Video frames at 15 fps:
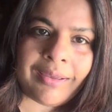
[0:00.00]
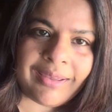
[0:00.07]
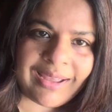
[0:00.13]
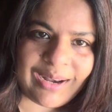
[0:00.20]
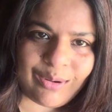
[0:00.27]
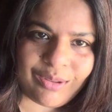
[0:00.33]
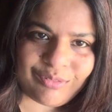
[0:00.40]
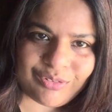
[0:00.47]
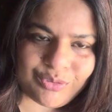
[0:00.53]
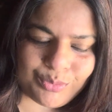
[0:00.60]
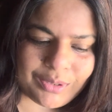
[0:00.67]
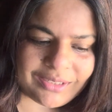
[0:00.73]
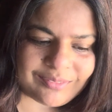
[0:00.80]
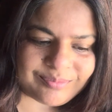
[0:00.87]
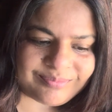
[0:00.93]
Hello
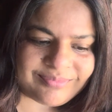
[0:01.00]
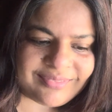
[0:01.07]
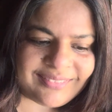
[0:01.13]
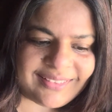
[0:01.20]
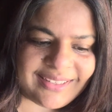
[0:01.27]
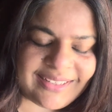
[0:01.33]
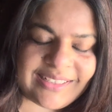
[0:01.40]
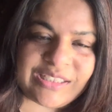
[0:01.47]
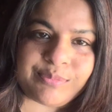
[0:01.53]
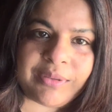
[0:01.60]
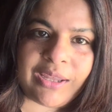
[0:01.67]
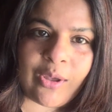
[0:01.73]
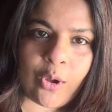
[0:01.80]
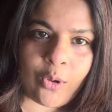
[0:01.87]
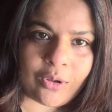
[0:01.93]
everyone. It is
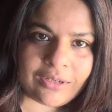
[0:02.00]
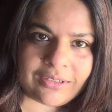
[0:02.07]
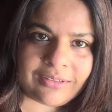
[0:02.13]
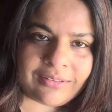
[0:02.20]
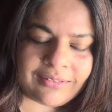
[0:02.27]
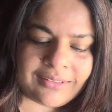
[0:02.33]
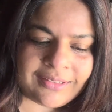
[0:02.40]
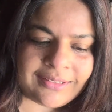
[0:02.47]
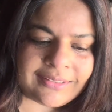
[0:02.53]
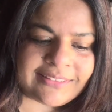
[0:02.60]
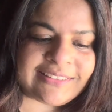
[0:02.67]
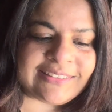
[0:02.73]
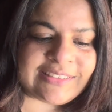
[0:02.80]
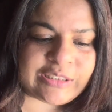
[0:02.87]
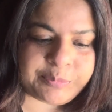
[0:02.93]
my honor
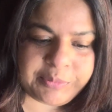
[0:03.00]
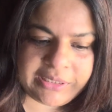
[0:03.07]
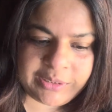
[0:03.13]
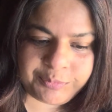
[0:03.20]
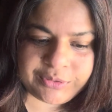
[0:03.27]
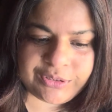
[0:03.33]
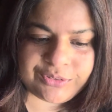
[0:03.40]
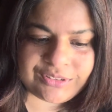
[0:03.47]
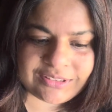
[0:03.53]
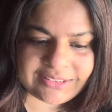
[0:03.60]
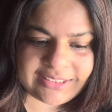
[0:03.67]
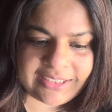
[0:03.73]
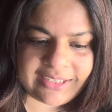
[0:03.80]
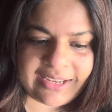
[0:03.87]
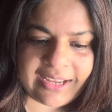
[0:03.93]
to speak with you
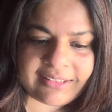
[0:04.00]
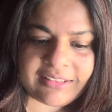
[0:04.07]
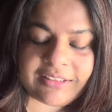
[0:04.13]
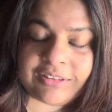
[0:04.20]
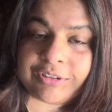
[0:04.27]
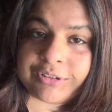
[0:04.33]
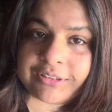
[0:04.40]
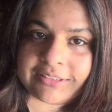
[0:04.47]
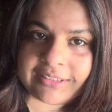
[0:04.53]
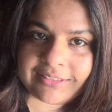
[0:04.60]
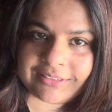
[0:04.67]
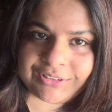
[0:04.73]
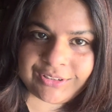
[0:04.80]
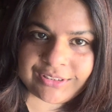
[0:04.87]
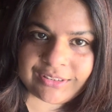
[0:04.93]
today at the third
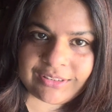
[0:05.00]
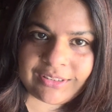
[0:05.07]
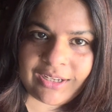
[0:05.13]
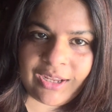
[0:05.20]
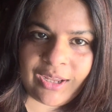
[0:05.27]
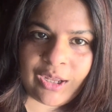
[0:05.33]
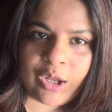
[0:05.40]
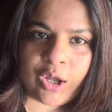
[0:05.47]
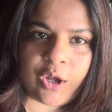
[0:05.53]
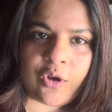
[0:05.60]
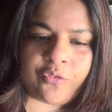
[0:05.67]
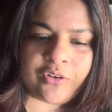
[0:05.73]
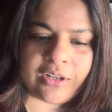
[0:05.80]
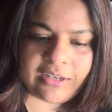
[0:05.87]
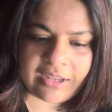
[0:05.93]
edition
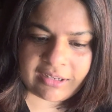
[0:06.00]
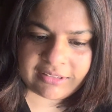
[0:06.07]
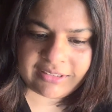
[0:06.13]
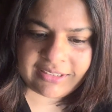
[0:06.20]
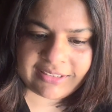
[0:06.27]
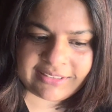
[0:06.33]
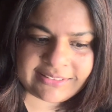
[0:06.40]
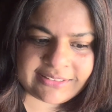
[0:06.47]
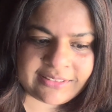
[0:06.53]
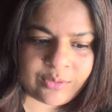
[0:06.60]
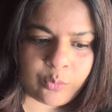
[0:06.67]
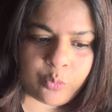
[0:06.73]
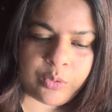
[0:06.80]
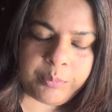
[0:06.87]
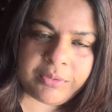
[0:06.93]
of Ananke's
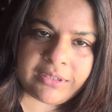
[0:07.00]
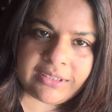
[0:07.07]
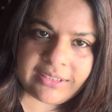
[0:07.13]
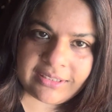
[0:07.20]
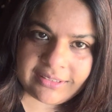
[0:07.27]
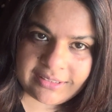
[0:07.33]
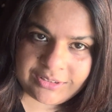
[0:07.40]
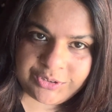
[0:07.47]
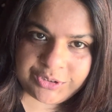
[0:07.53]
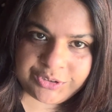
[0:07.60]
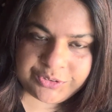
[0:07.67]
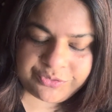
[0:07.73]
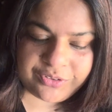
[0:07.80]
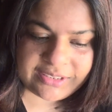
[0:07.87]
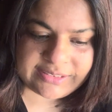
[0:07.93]
Women in
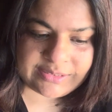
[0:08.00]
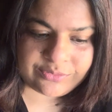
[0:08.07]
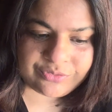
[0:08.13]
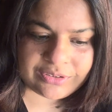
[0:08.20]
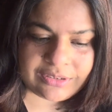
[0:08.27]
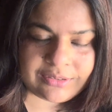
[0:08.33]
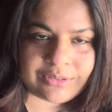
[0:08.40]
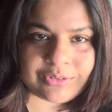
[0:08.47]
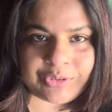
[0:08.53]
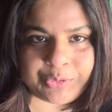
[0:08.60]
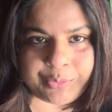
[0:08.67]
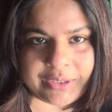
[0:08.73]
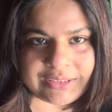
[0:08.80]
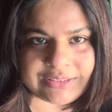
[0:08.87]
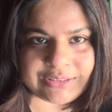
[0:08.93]
Literature Festival
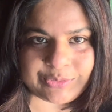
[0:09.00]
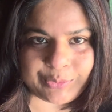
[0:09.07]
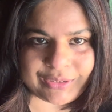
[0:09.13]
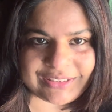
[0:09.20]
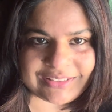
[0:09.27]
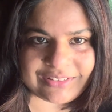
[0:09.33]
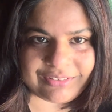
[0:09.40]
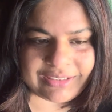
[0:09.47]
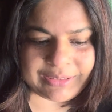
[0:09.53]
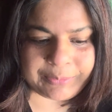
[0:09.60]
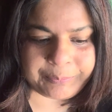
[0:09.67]
2023.